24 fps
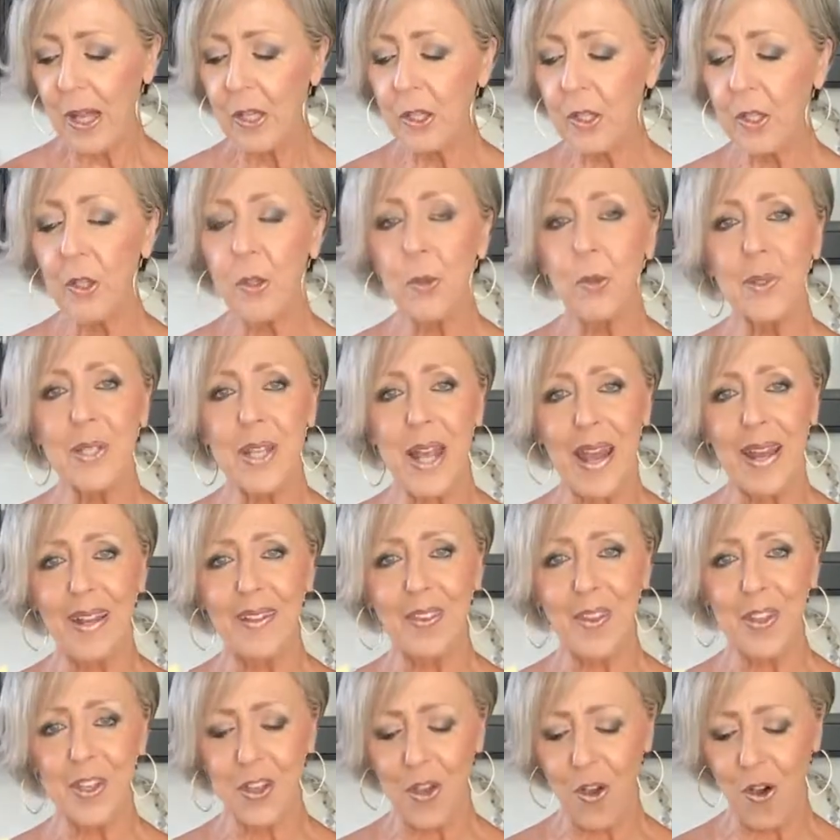You take
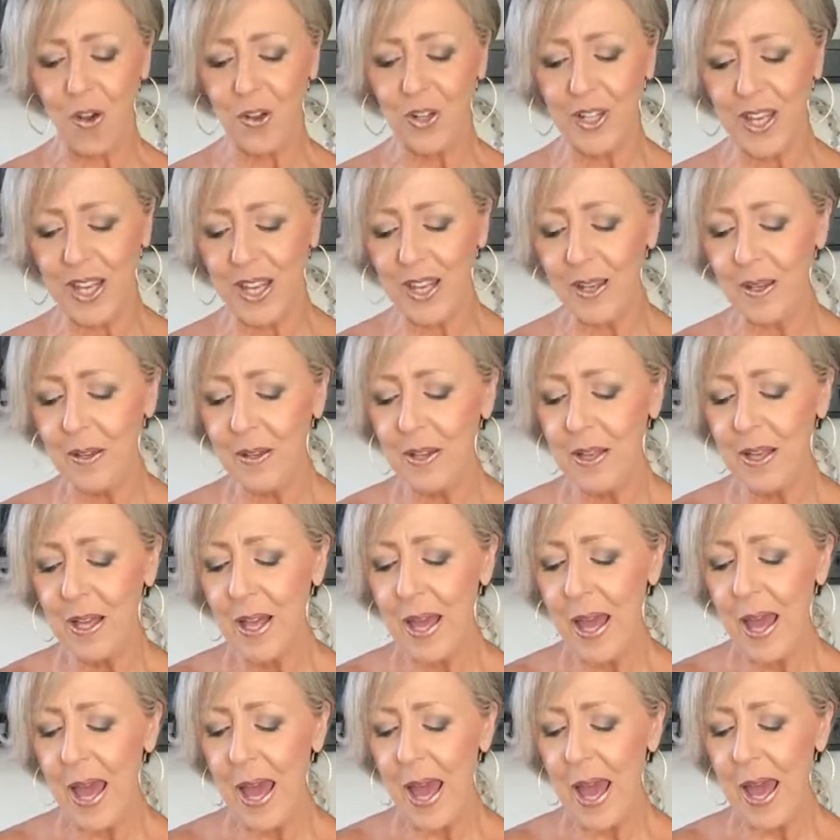the gnocchi,
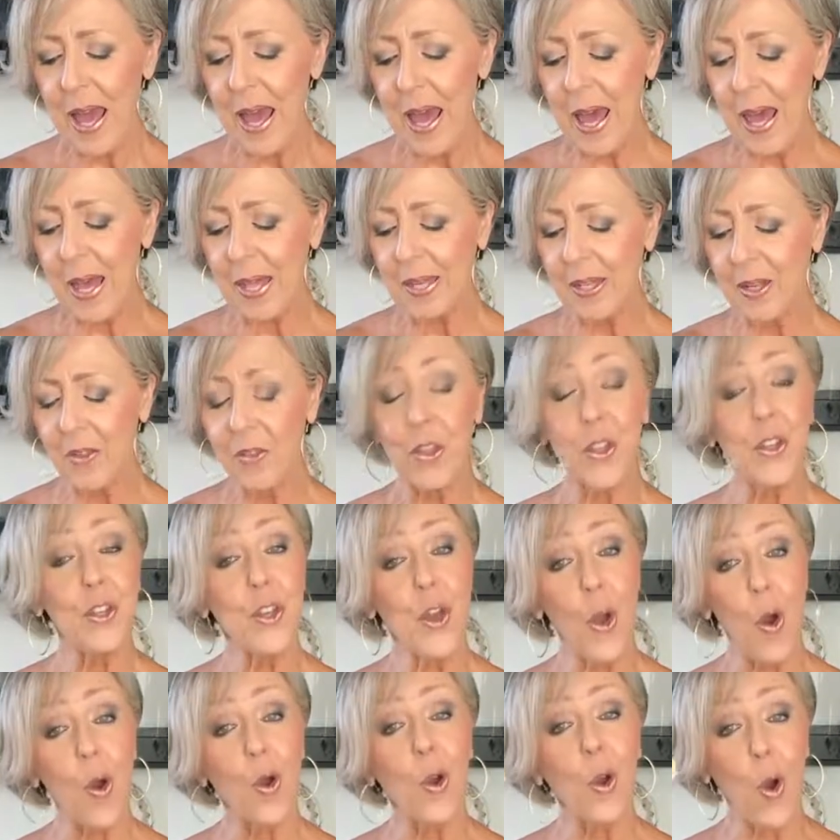and the
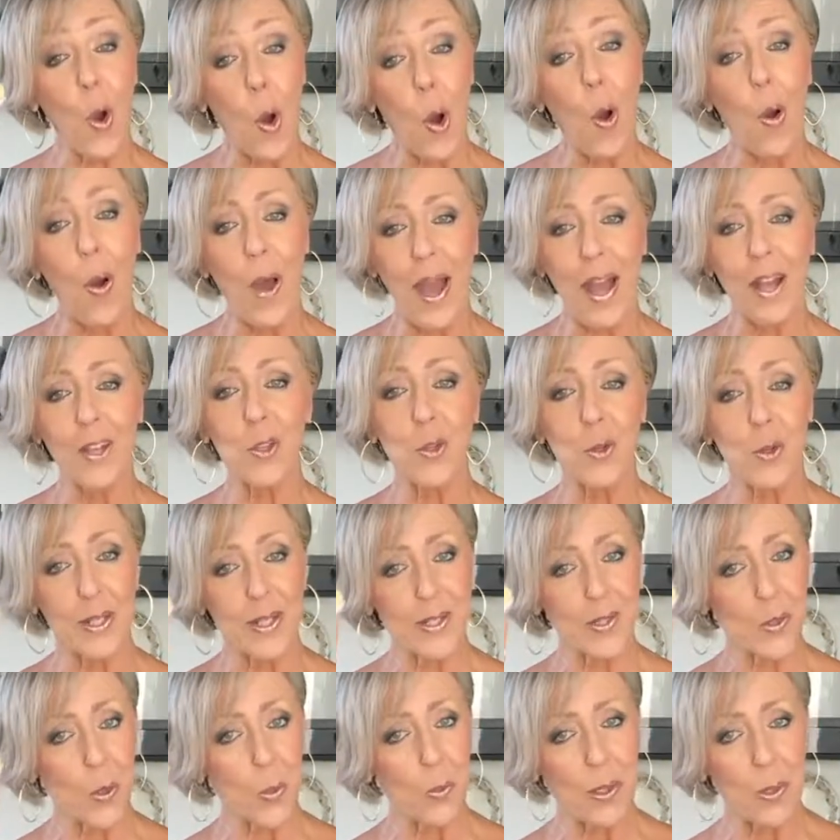gnocco, actually
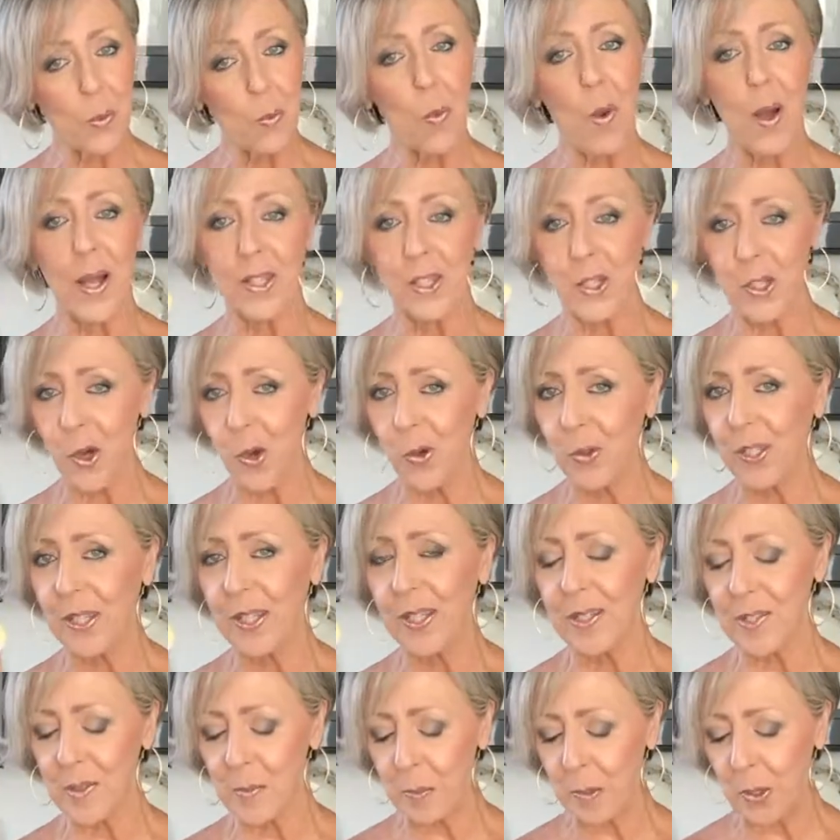it's only one, gnocchi
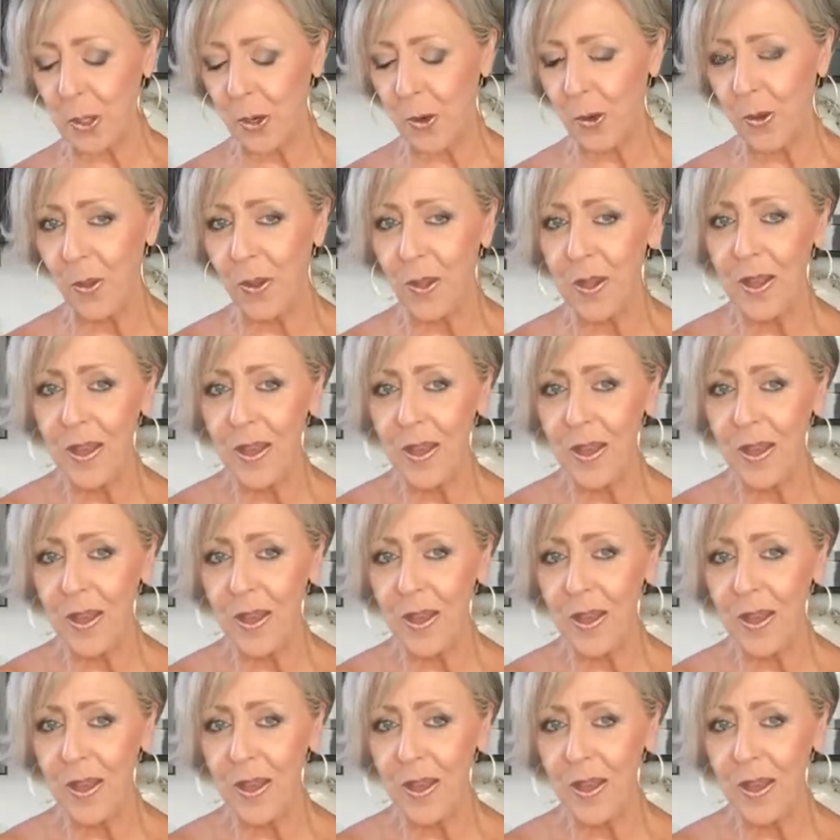is plural.